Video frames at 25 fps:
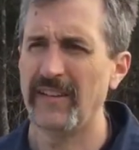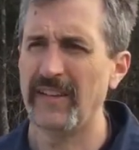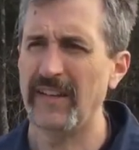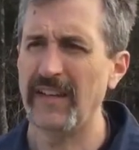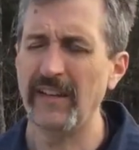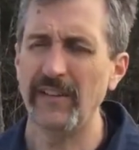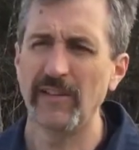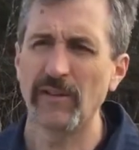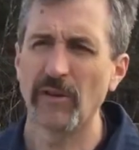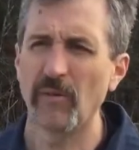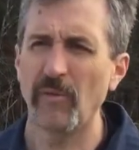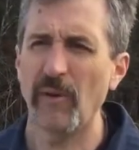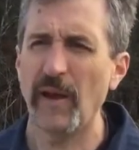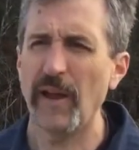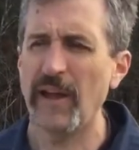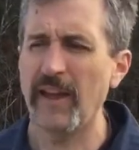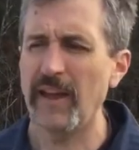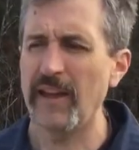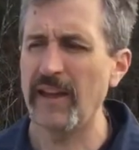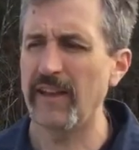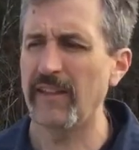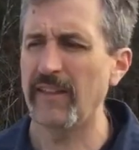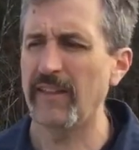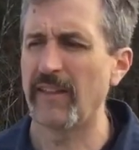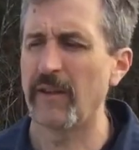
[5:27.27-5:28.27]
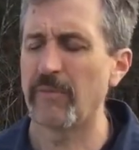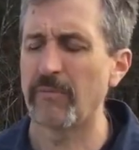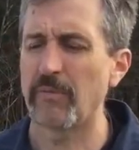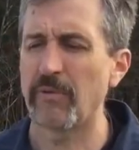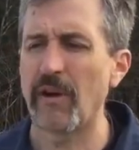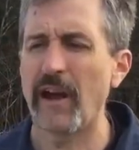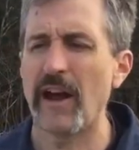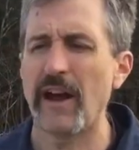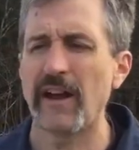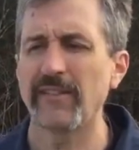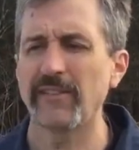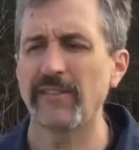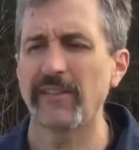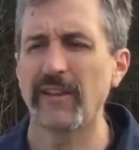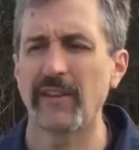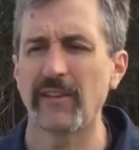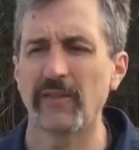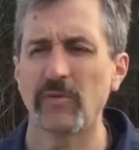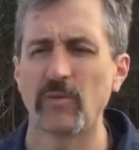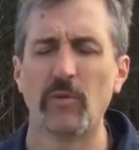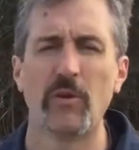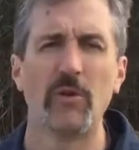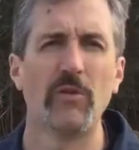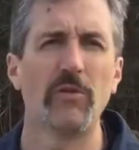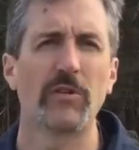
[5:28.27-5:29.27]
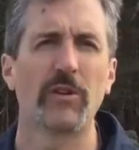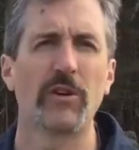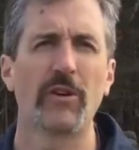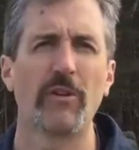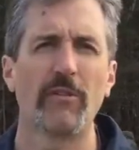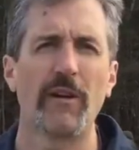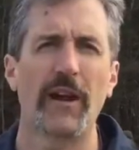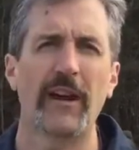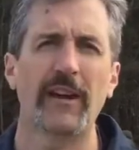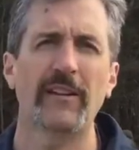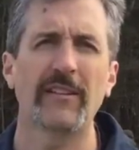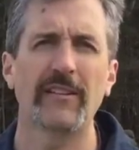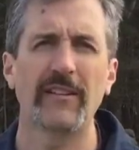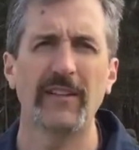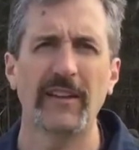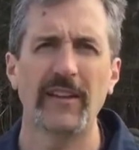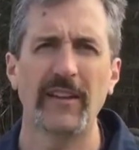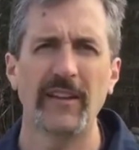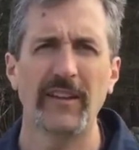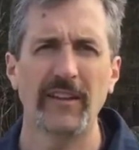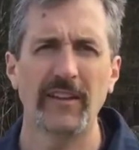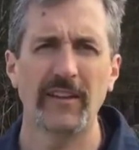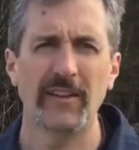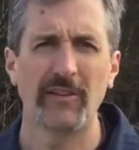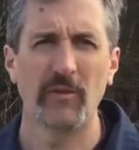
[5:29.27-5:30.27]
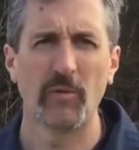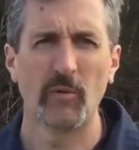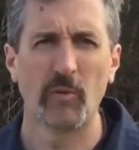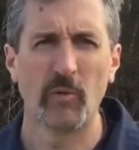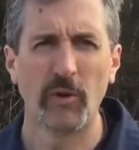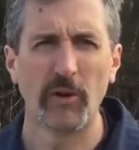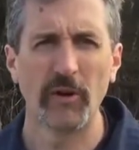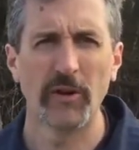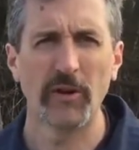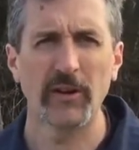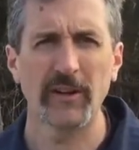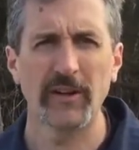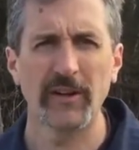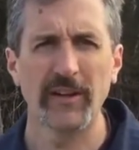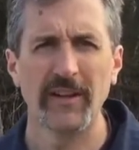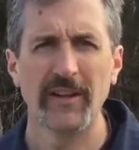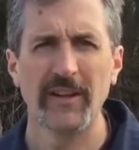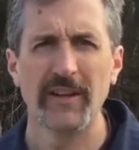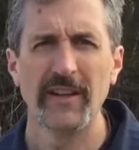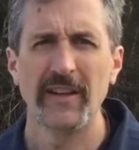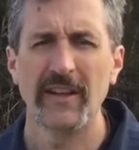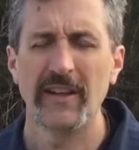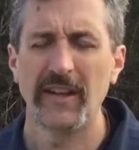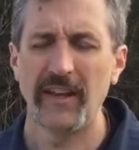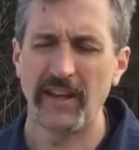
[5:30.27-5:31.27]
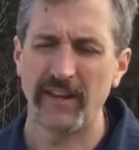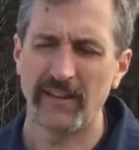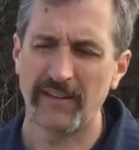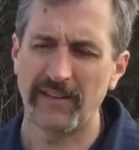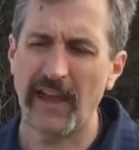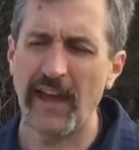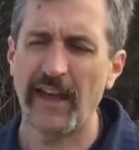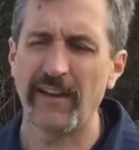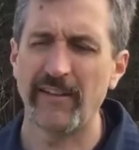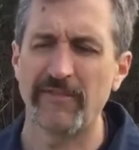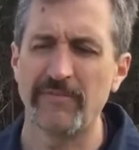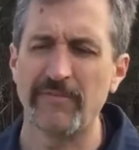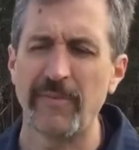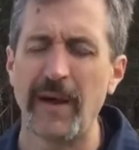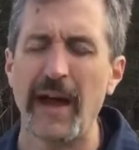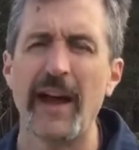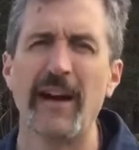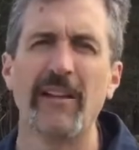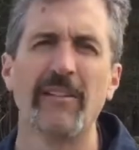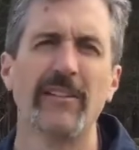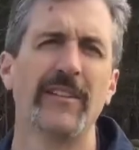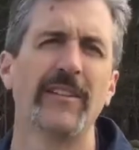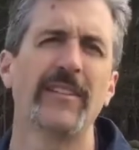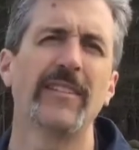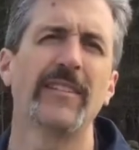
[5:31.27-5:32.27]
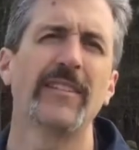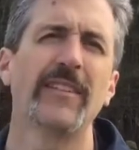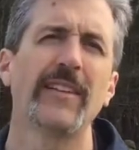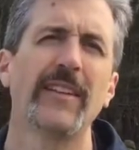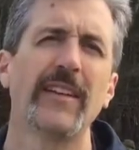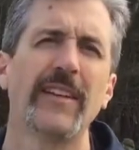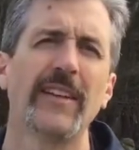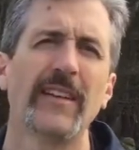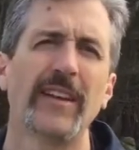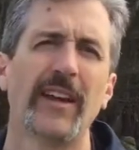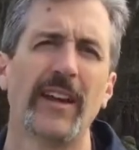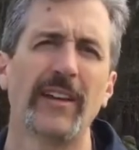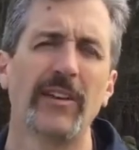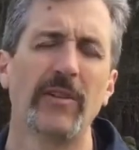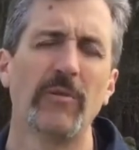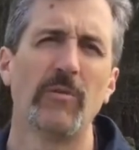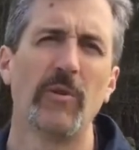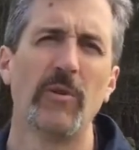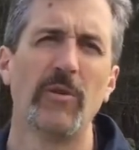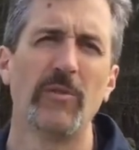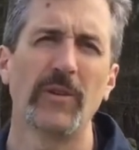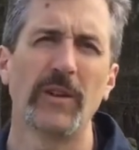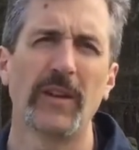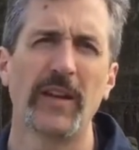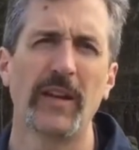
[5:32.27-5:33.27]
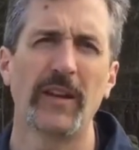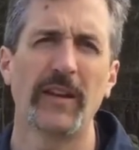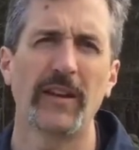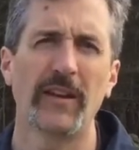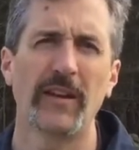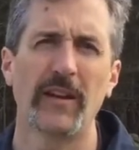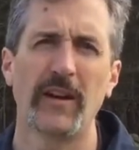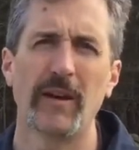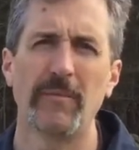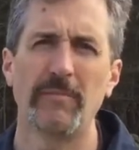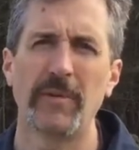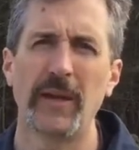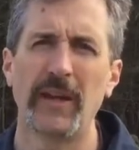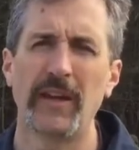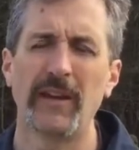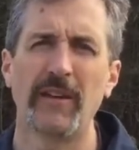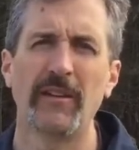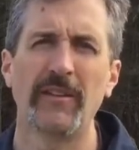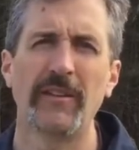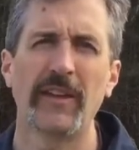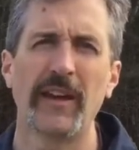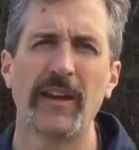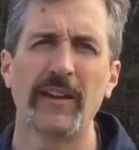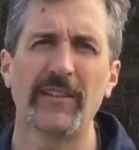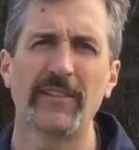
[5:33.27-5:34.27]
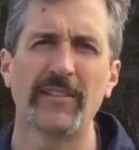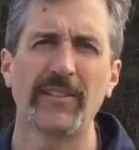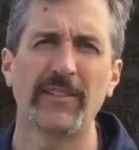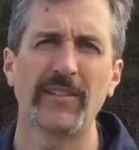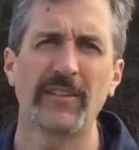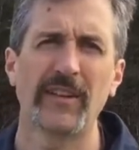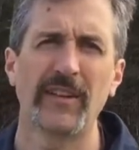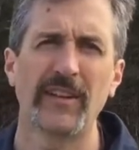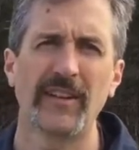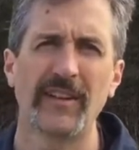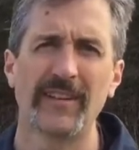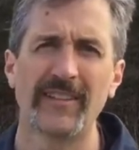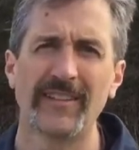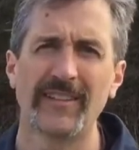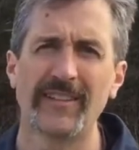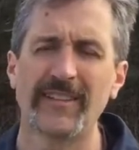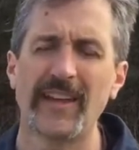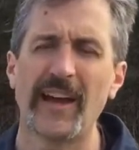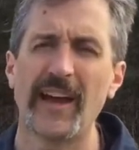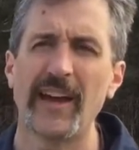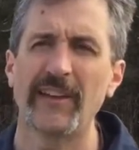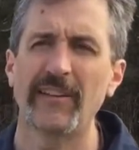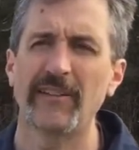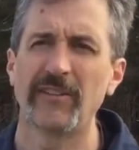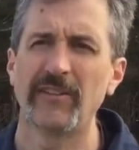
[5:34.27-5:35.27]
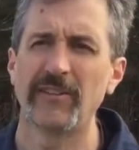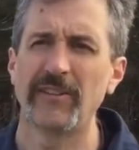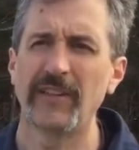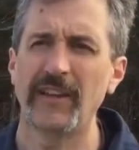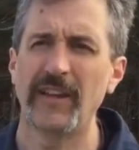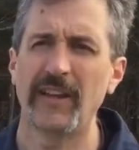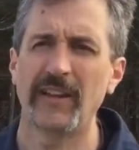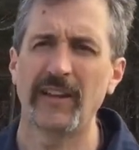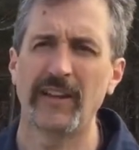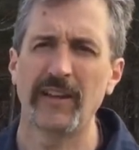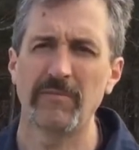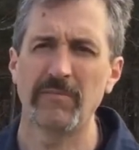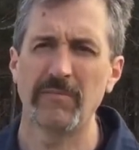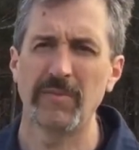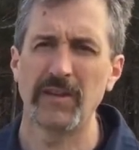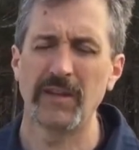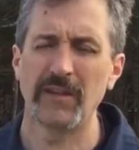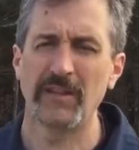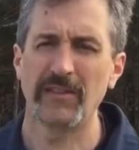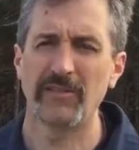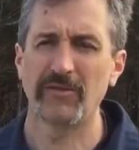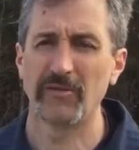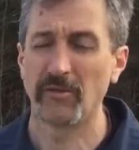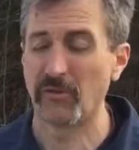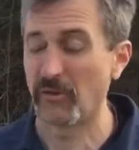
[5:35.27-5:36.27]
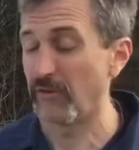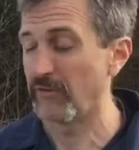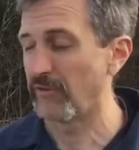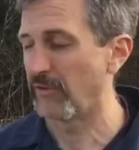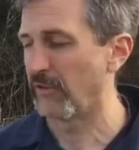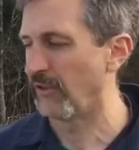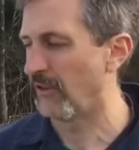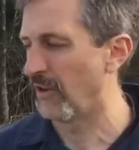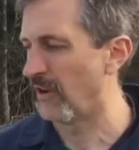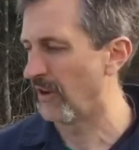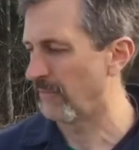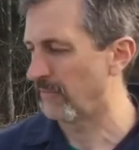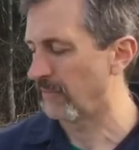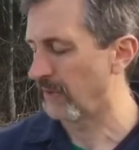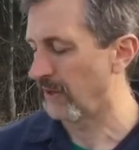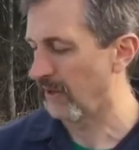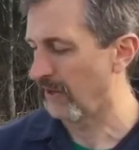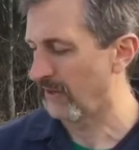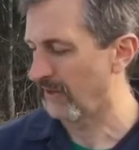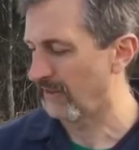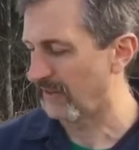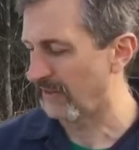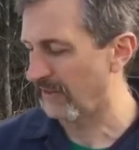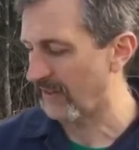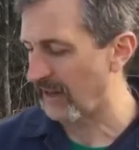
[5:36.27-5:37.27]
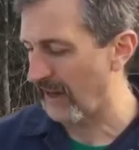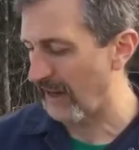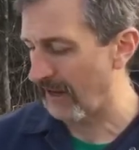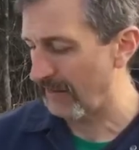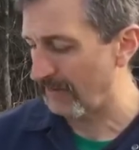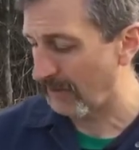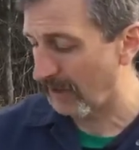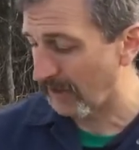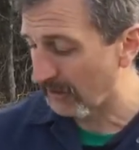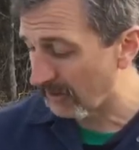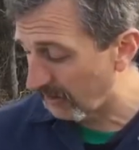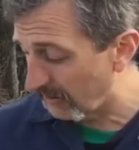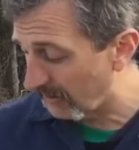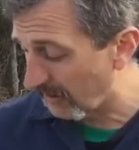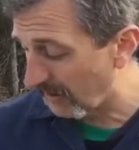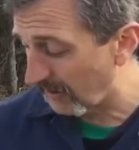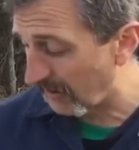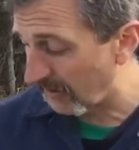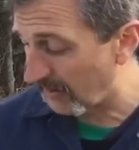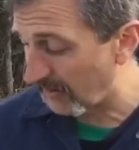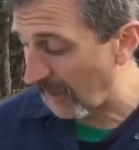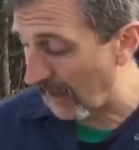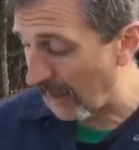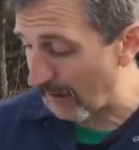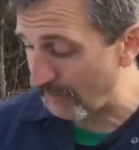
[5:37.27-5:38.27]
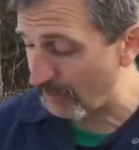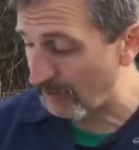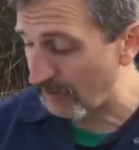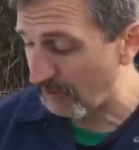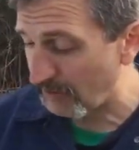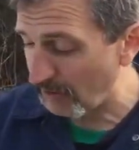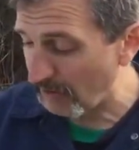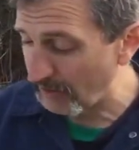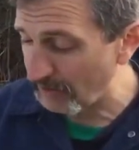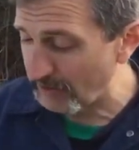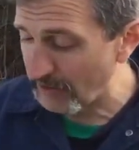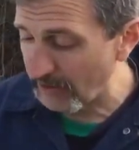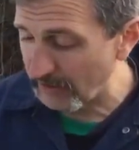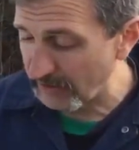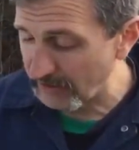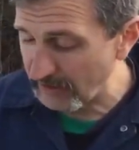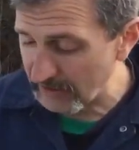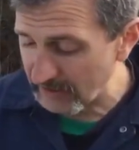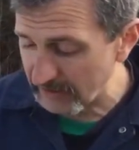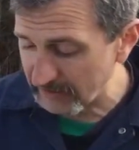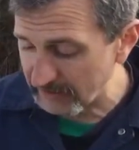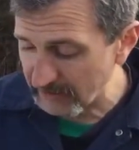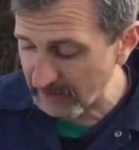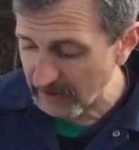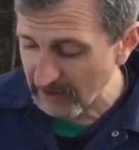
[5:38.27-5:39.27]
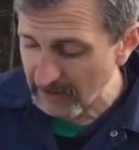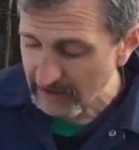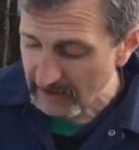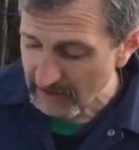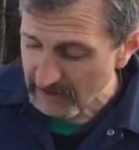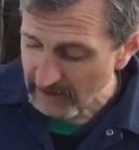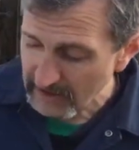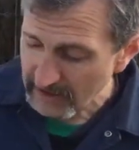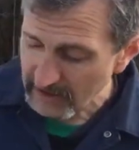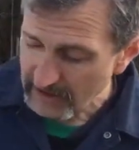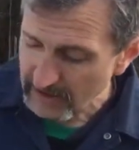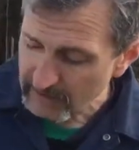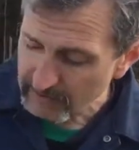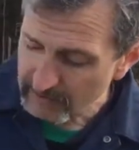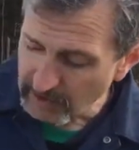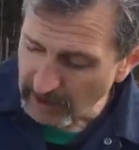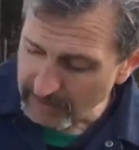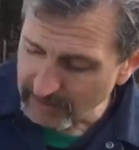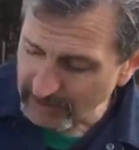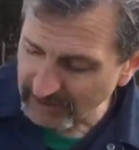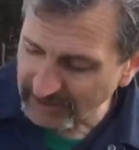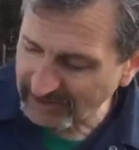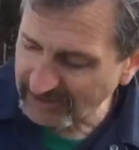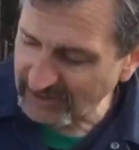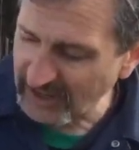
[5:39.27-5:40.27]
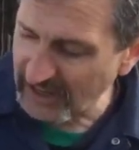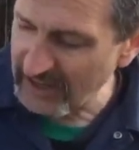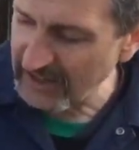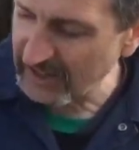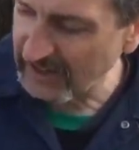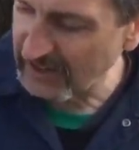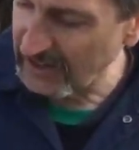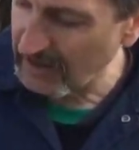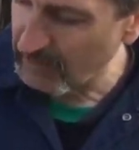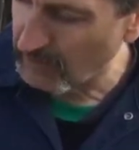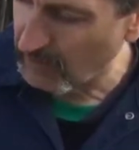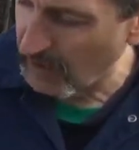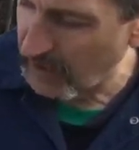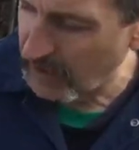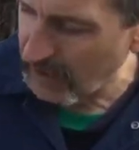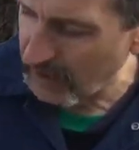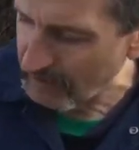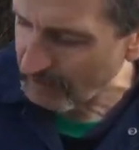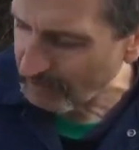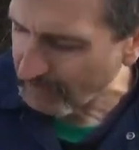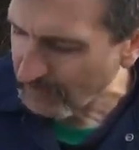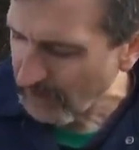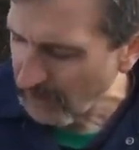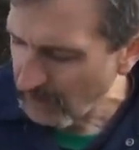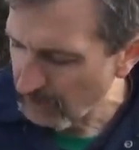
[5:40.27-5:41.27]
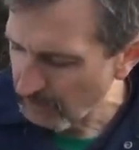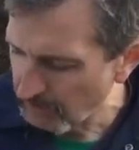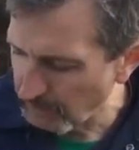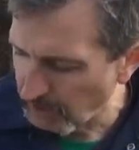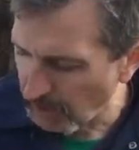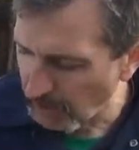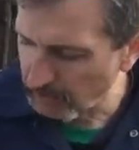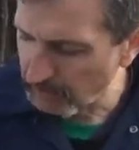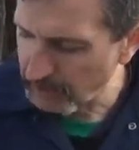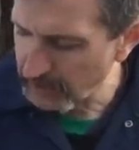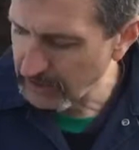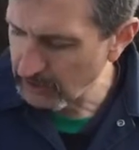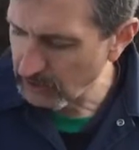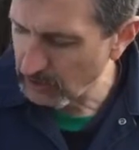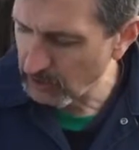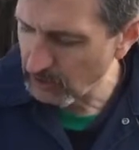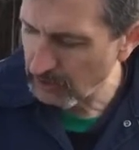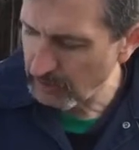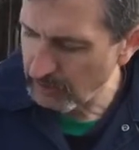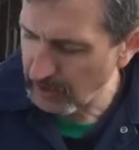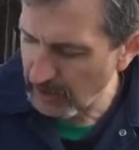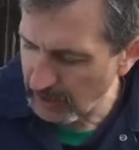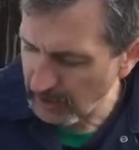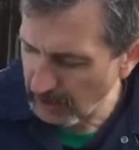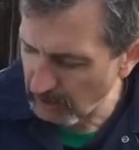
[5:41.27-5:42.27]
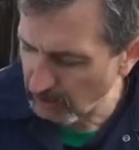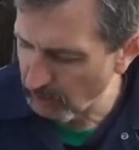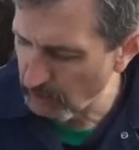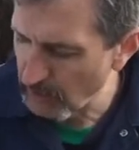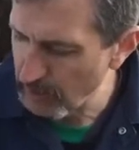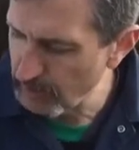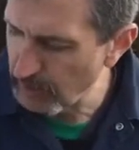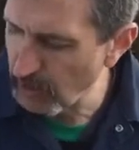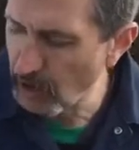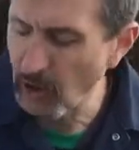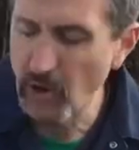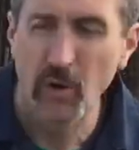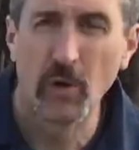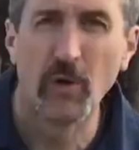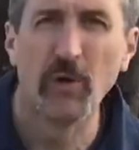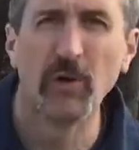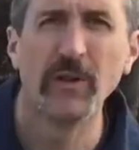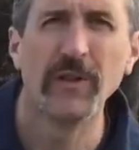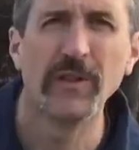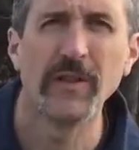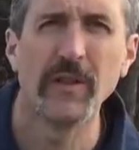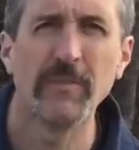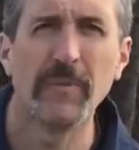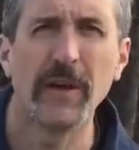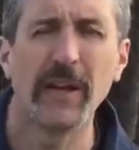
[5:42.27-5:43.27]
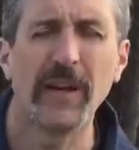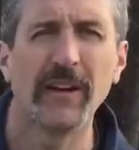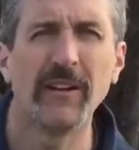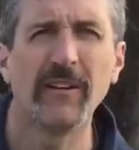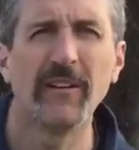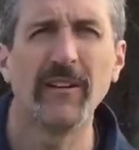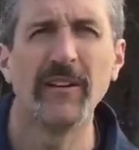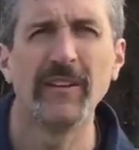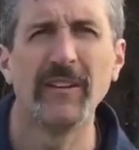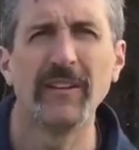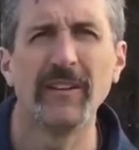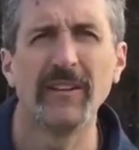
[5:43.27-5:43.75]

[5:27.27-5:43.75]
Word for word: Either way, the process won't correctly work. It's out of balance and you won't get a bale that's ensiled uh, and can be stored for long periods of time. The other thing that's happened, and we've done this, by mistake you might bump into a bale, rip a hole in the bale,